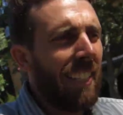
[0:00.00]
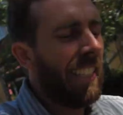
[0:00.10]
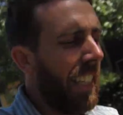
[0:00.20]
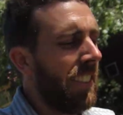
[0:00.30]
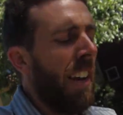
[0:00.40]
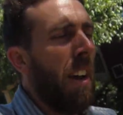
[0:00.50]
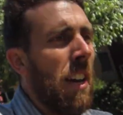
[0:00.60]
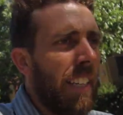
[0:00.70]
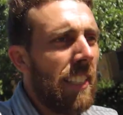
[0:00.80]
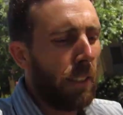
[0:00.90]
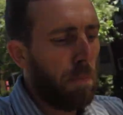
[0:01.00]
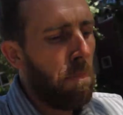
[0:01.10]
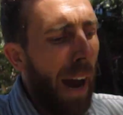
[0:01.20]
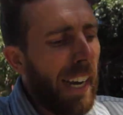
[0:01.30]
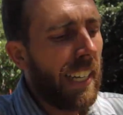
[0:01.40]
This has
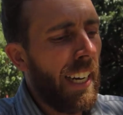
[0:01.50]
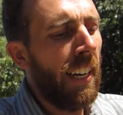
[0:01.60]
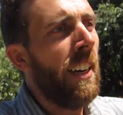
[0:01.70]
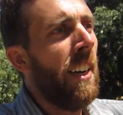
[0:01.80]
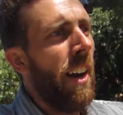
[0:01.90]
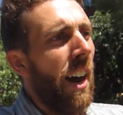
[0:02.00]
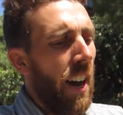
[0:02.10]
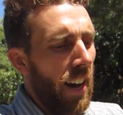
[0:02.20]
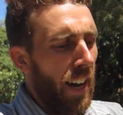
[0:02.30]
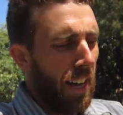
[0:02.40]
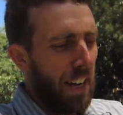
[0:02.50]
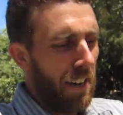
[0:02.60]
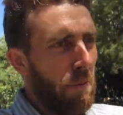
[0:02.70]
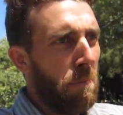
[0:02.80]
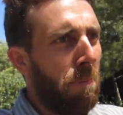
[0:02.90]
bike
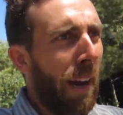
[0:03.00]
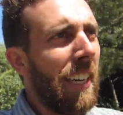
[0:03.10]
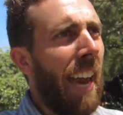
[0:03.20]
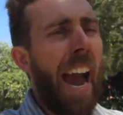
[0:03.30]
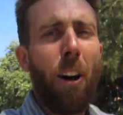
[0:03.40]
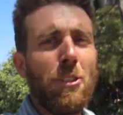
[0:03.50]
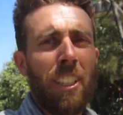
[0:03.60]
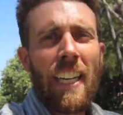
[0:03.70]
housing